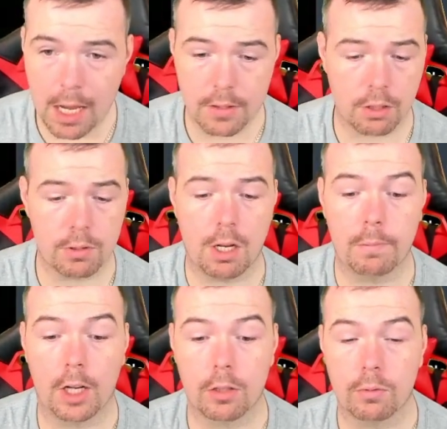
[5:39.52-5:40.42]
So we'll start
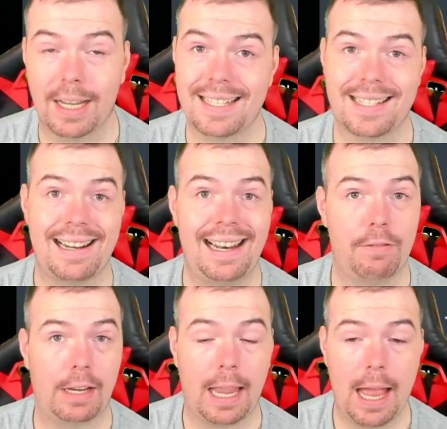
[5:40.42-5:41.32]
with Arnold, as I said,
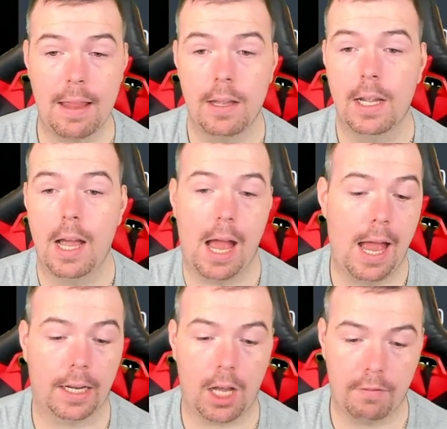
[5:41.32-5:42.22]
11k.
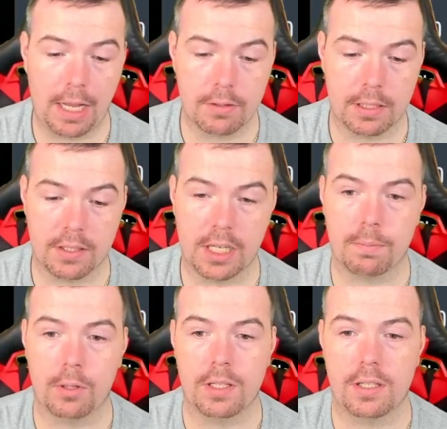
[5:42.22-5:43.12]
Carvajal's at
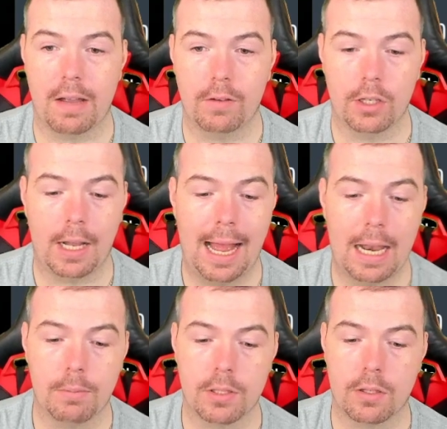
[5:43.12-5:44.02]
6.7,
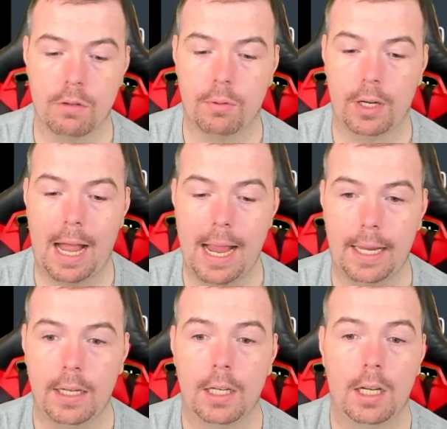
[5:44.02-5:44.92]
Alaba's 2.8,
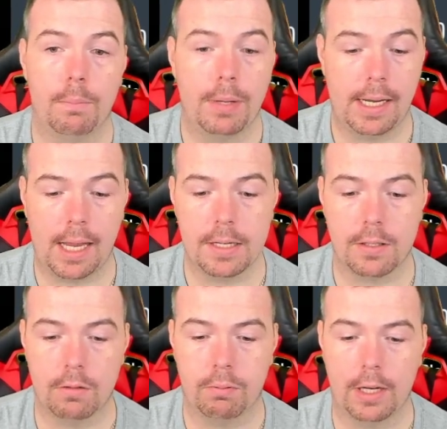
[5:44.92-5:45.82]
Piqué's
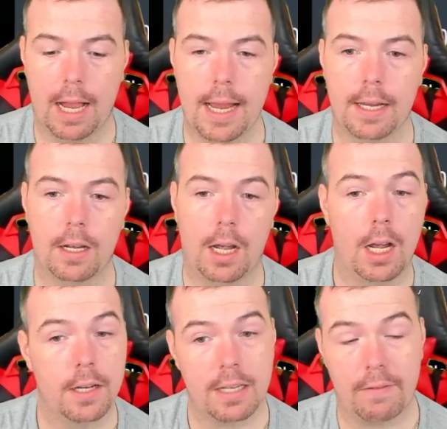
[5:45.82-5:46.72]

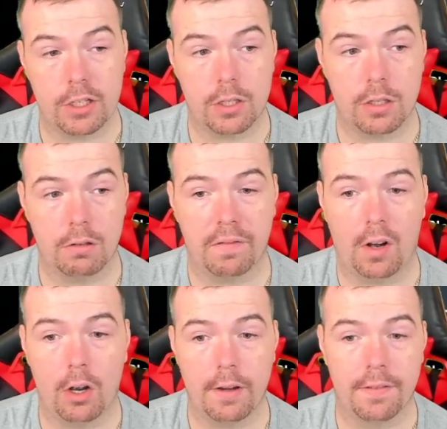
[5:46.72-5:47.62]
2.8, Savage is
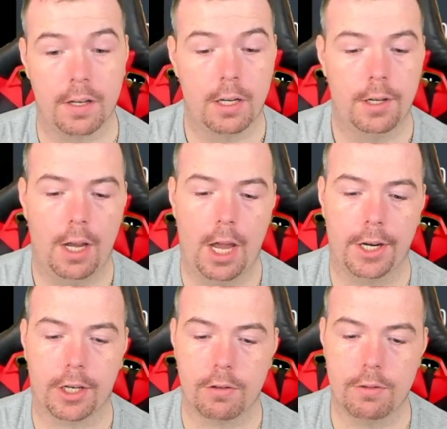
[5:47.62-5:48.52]

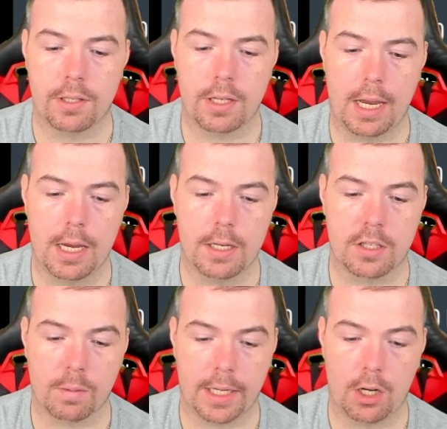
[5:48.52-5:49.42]
2.5, Cruz
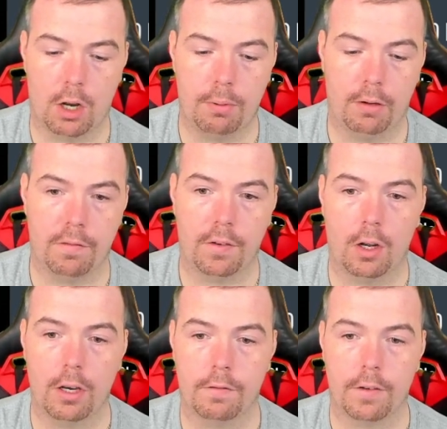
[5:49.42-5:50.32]
is
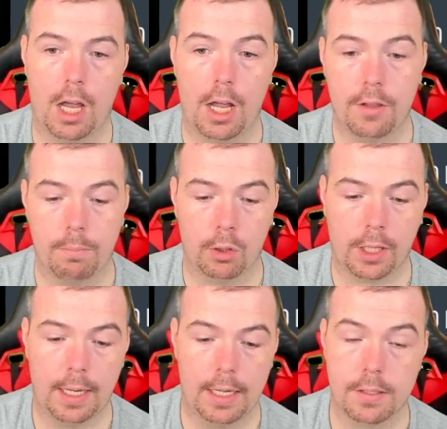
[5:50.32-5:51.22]
29.5, the
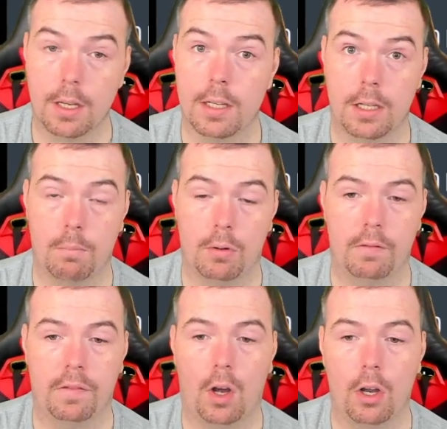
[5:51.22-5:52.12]
bucket is
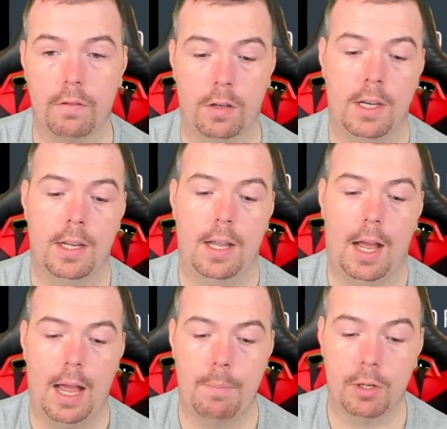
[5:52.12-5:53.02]

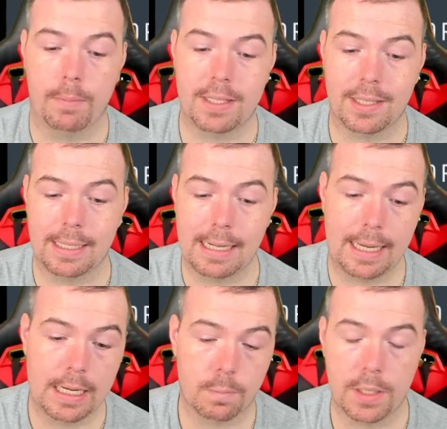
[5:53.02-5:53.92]
13.5, put him into the
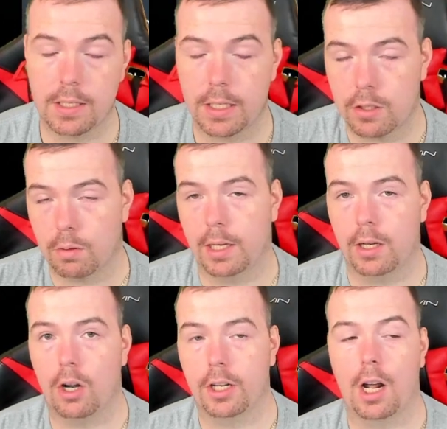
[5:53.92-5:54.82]
Nani SBC is
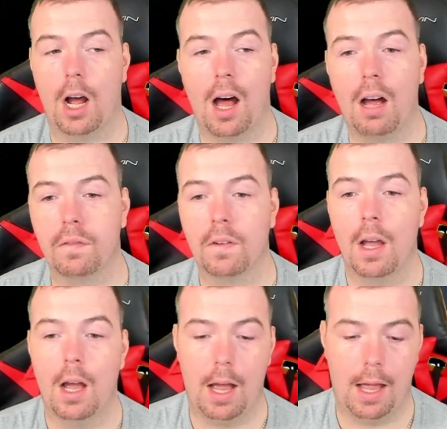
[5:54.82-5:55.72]
29.5,
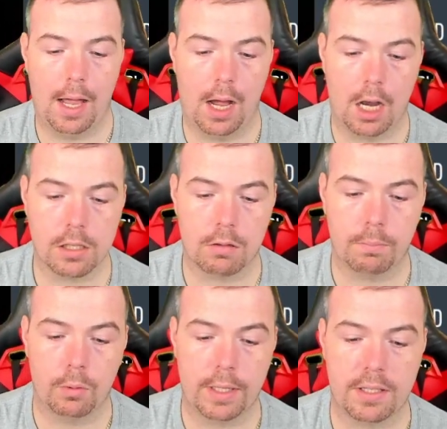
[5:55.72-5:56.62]

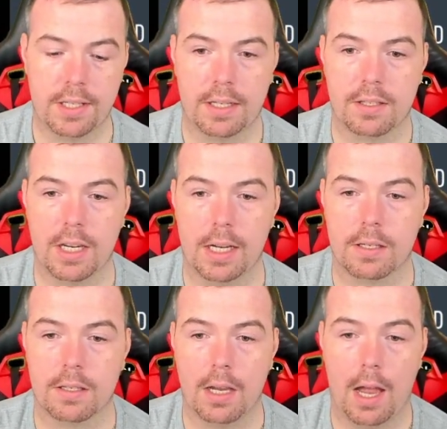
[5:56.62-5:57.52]
Azrabal is
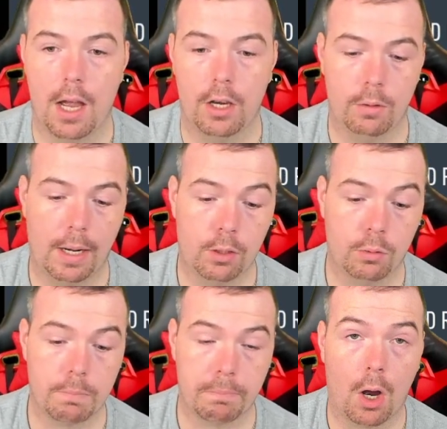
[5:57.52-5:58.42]
6.6, Ue
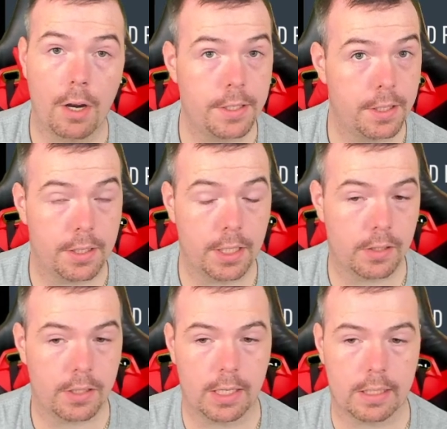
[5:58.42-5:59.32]
Aldepais is
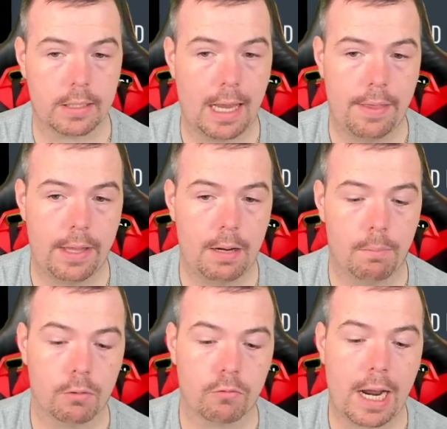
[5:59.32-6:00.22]
6.6, and then
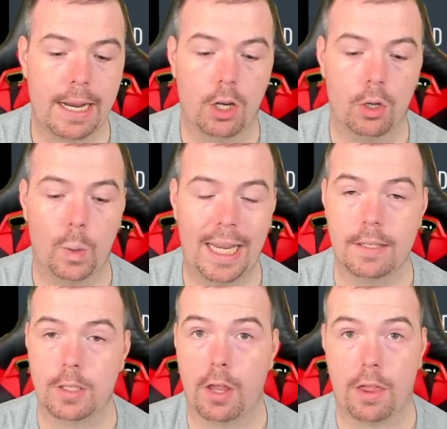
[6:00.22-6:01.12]
Moreno
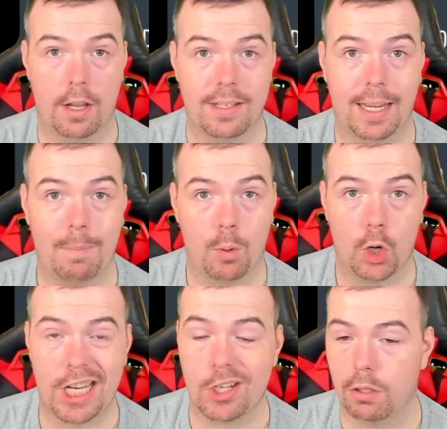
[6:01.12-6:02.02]
is
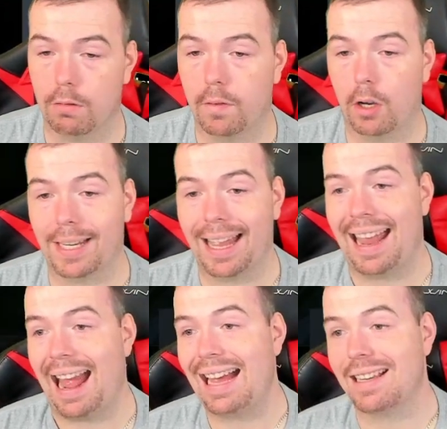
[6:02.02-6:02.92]

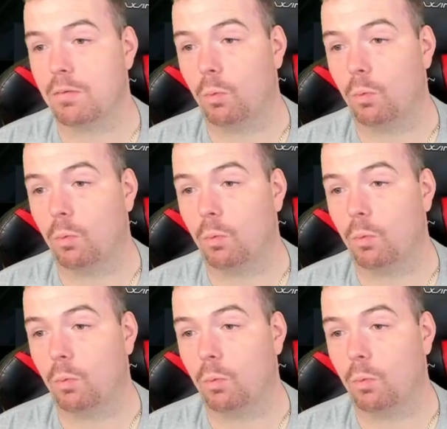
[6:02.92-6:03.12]
13.25k as